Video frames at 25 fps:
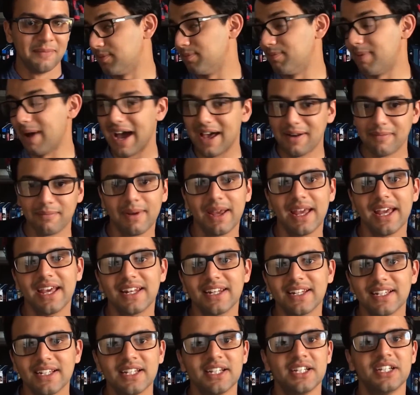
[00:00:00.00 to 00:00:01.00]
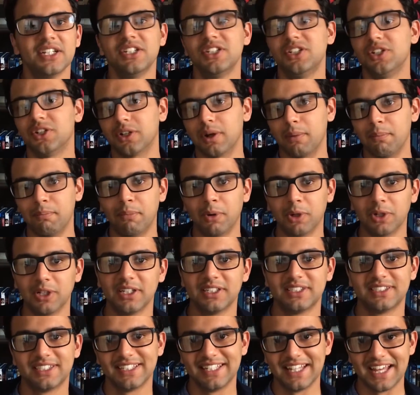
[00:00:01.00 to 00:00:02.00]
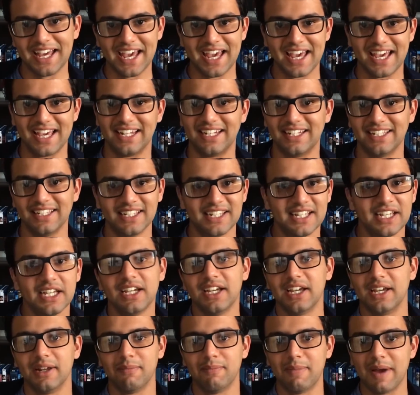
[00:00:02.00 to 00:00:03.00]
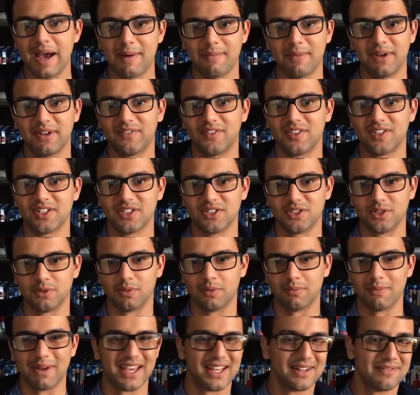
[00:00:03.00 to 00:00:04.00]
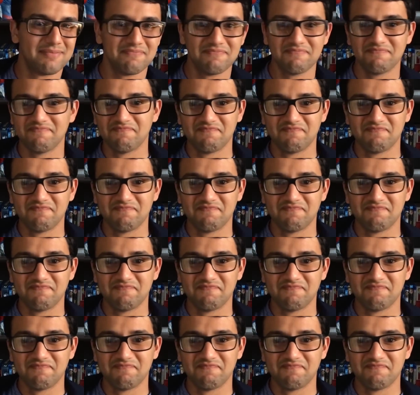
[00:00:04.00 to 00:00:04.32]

Batman took a bullet to the head in Batman vs. Superman.